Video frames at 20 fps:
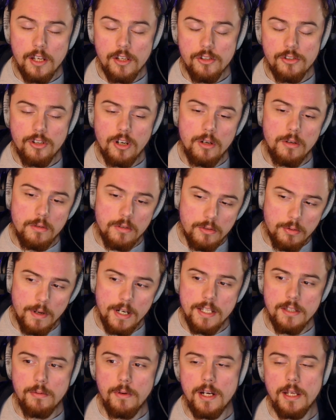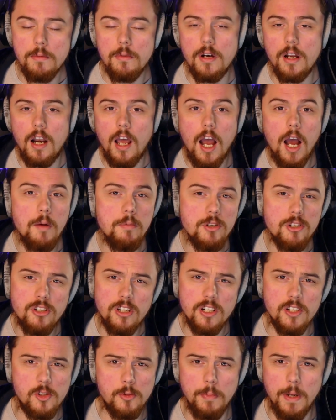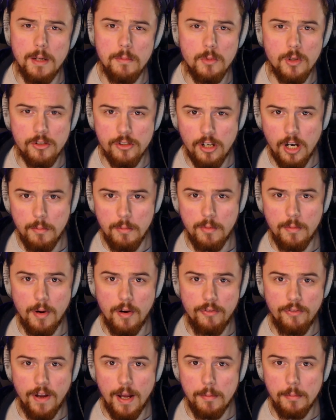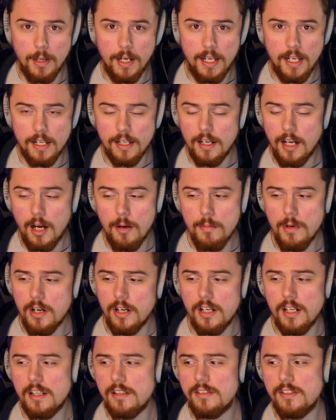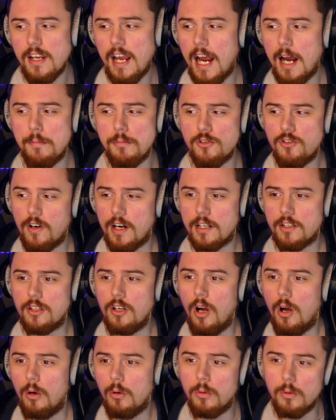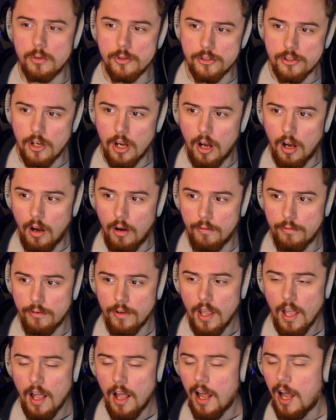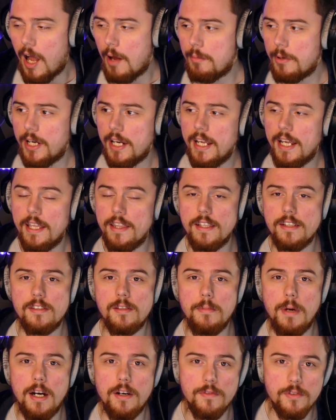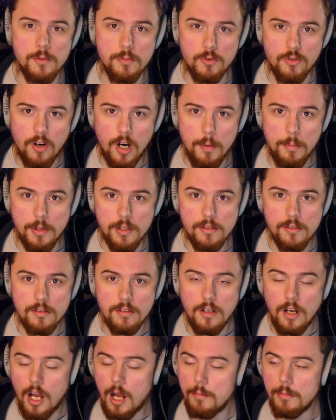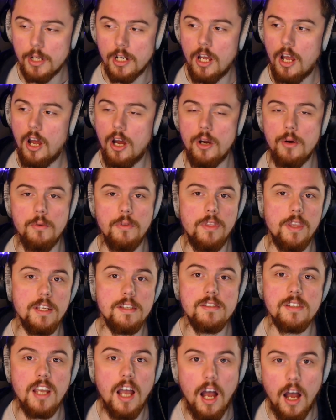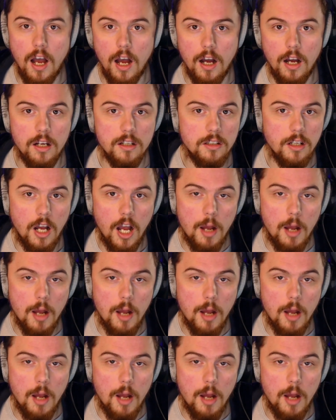So 2021, I'm just going to spend more time with my family. I'm not going to set abstract goals of, I'm going to hit this amount of subscribers. I'm going to own this car.